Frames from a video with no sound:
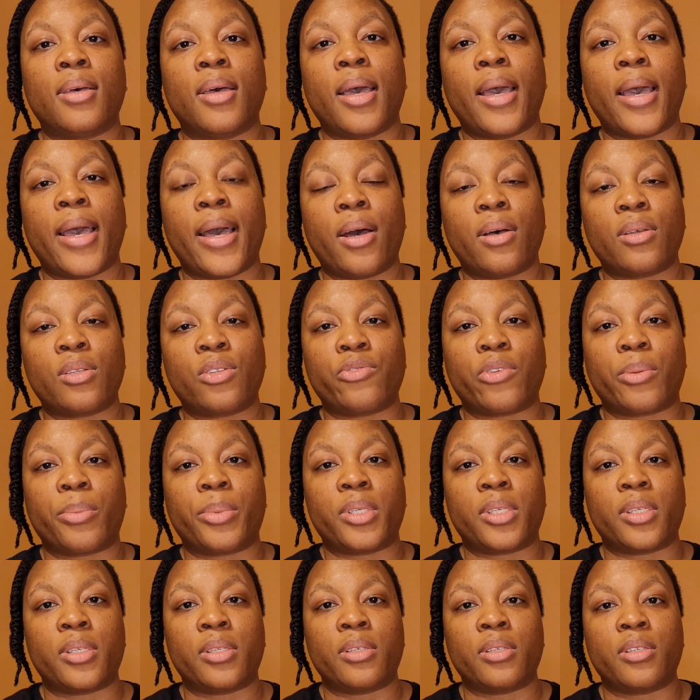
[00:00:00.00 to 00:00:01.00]
House of
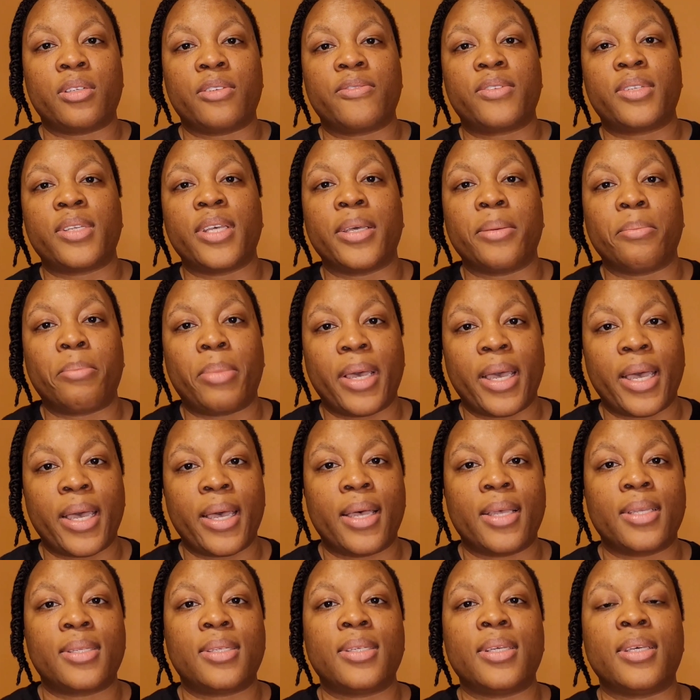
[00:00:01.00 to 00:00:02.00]
Representatives and
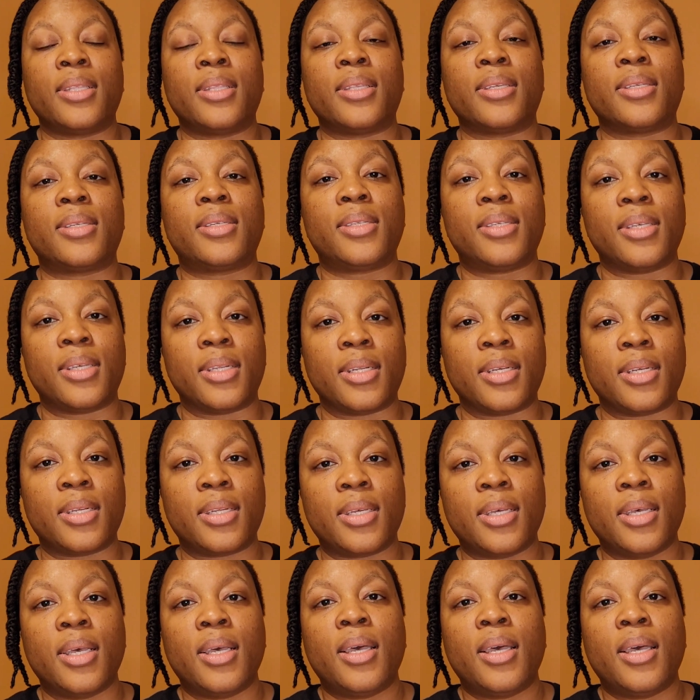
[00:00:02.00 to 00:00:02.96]
pass in the Senate,